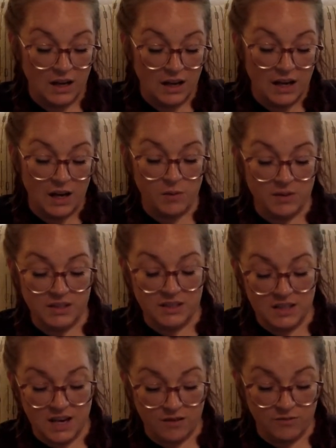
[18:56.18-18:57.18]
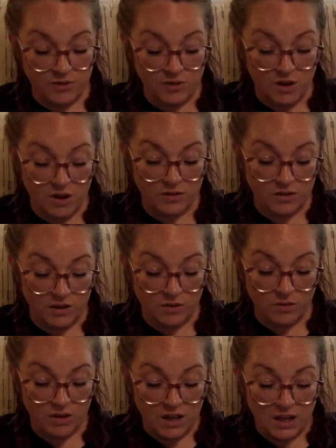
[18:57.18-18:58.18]
I wasn't down for long,
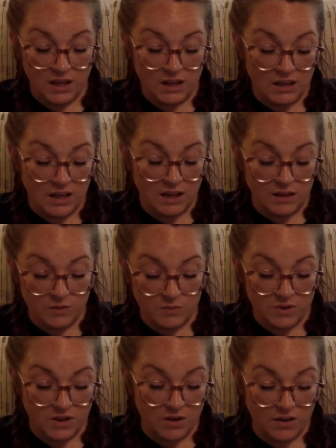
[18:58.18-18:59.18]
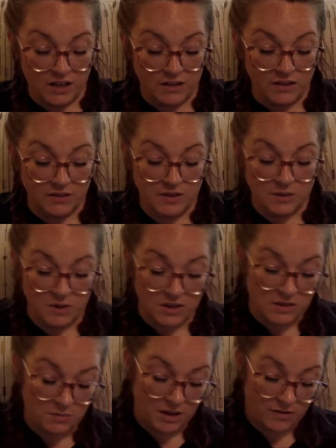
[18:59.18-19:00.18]
though. Kellen was already lifting me
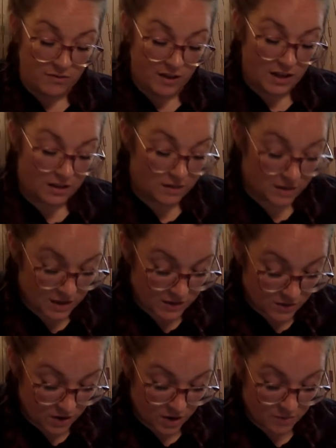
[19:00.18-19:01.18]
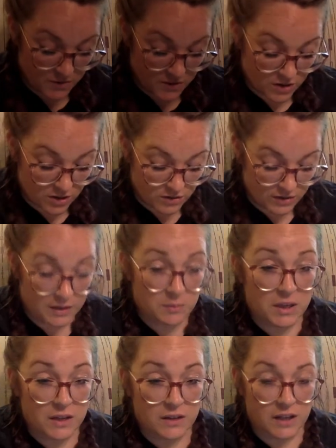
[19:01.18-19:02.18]
to my feet, his arms circling
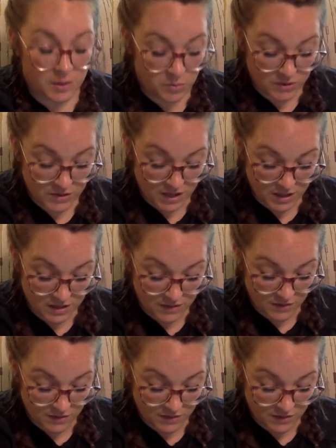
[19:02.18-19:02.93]
me like a protective